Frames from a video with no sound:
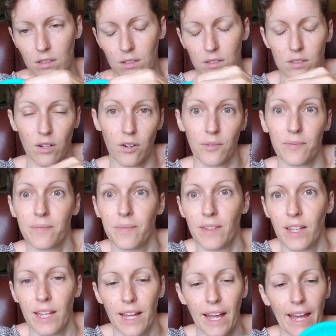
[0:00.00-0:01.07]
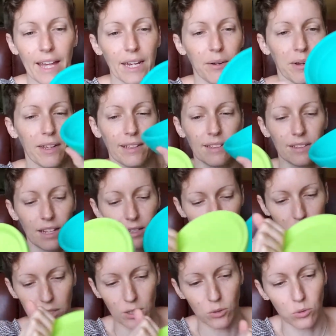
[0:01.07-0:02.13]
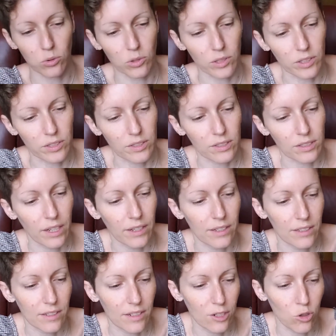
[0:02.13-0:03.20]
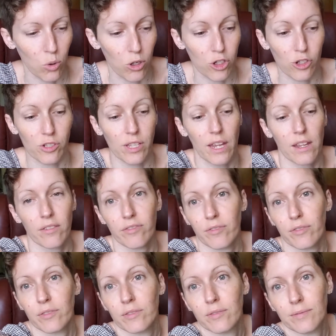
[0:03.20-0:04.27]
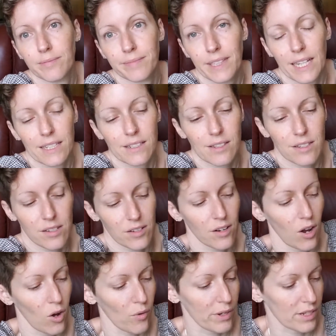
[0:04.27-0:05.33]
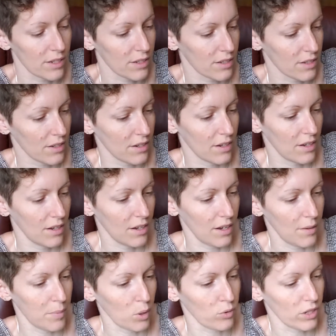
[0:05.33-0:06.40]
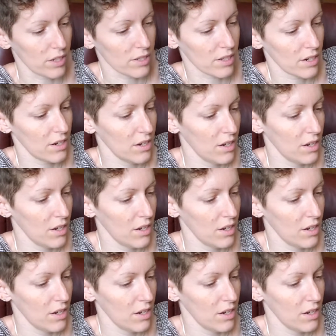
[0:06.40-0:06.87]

So anyway, that's really cool. And it says dishwasher safe. That's always a bonus.